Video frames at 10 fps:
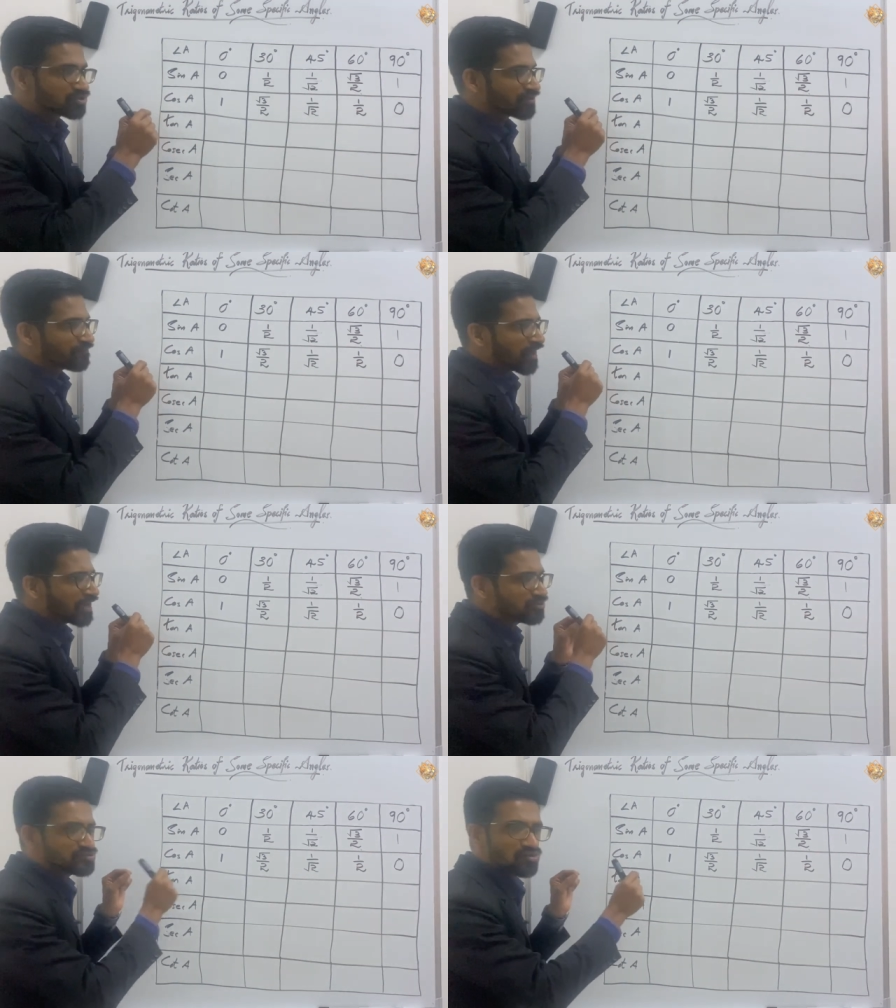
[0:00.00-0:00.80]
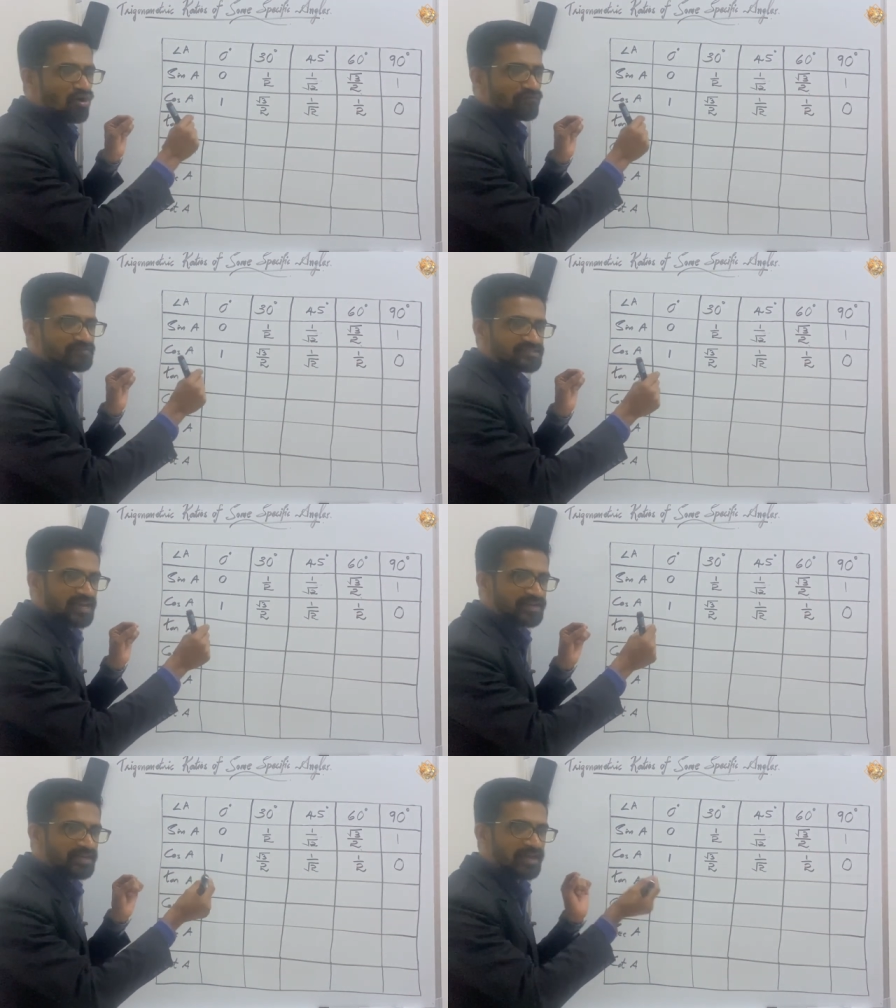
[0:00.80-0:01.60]
the values of
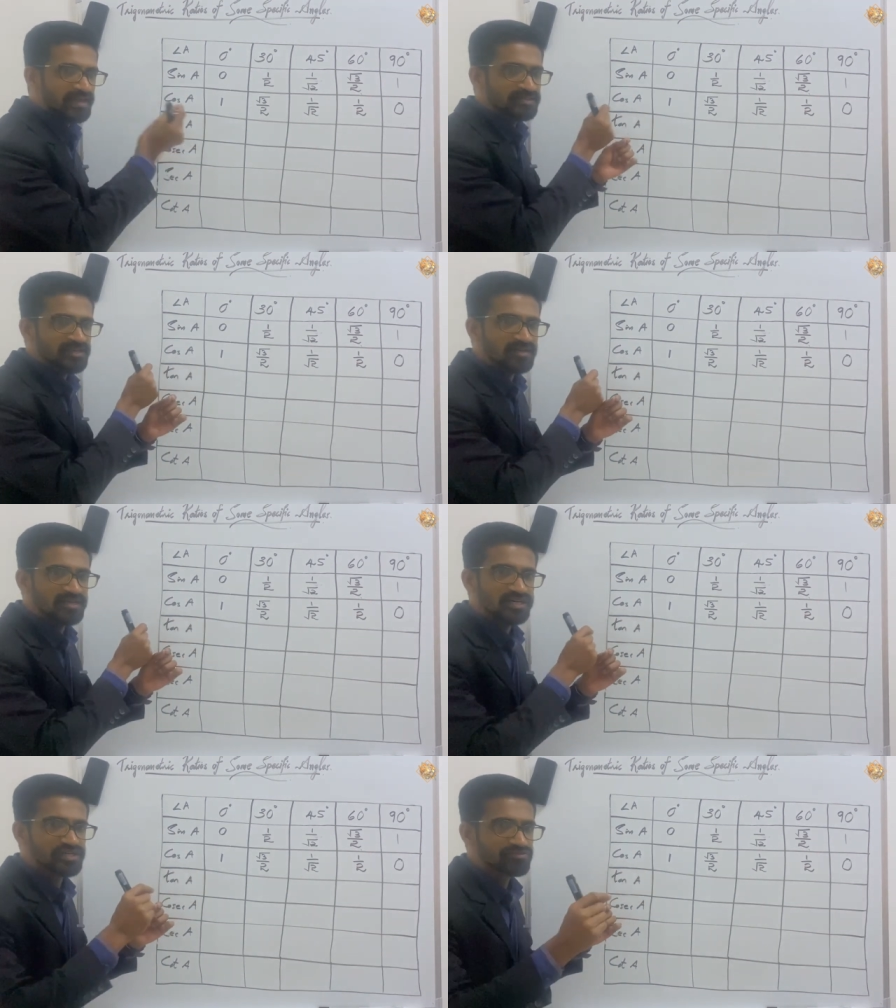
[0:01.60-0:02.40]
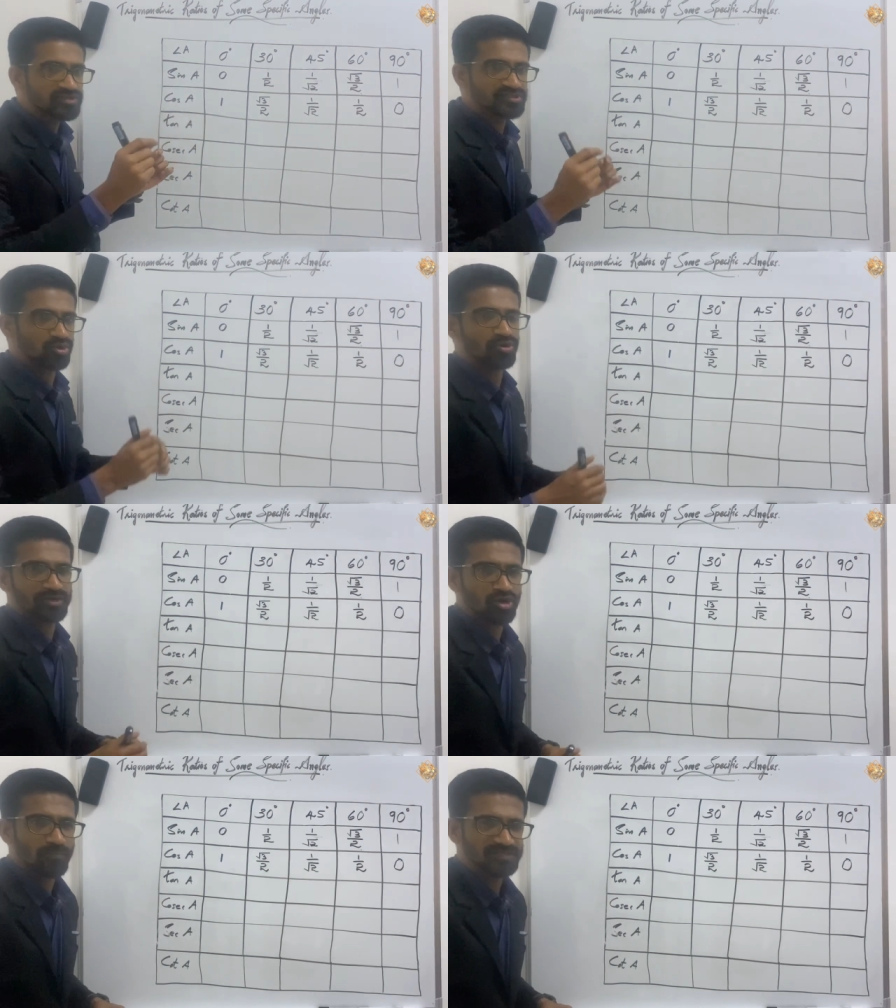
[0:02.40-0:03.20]
sine A in the reverse
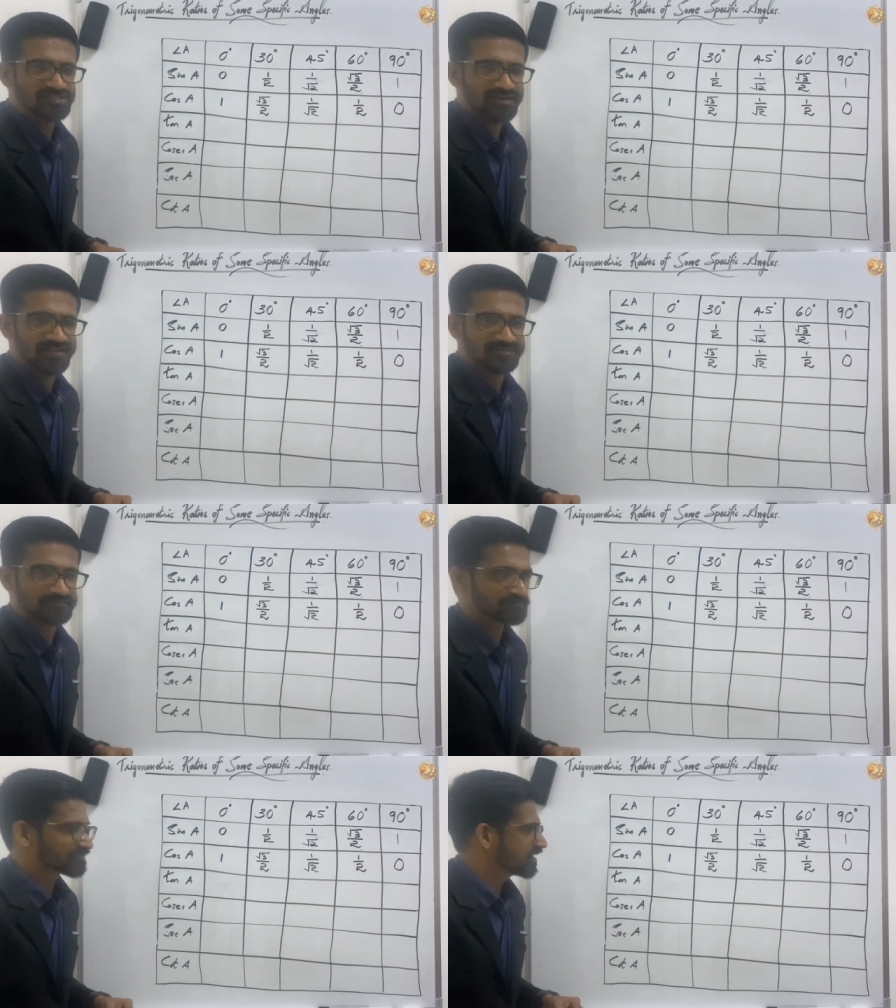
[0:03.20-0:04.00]
order. Hope it is clear.